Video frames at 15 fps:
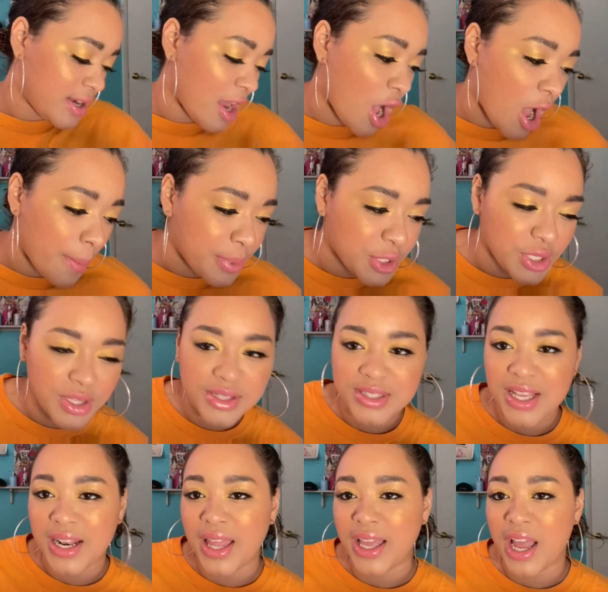options
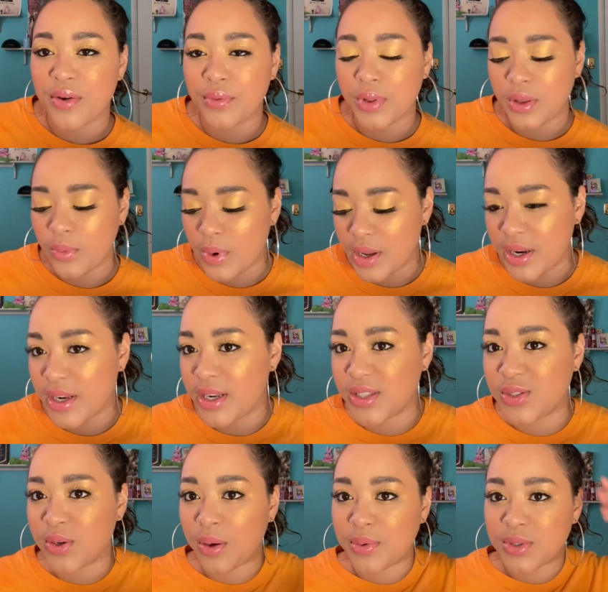that, like, I really wanted.
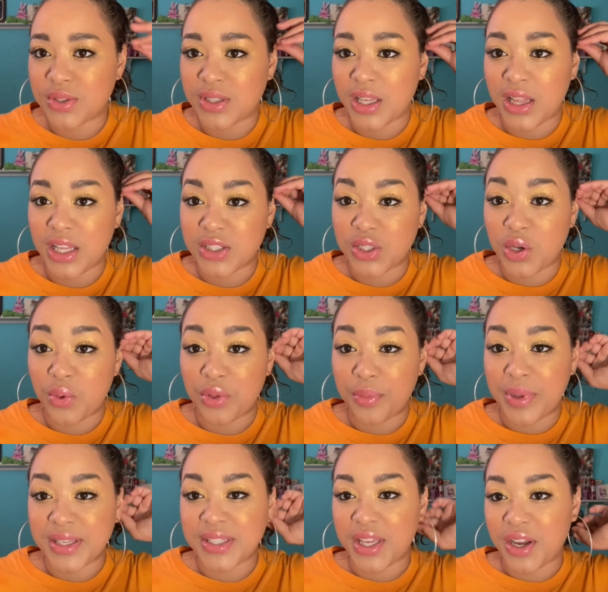And so I was just like, let's go with a
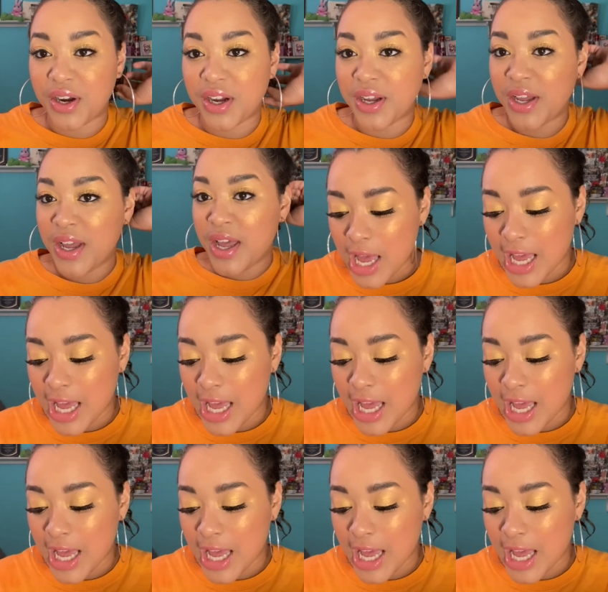mascara.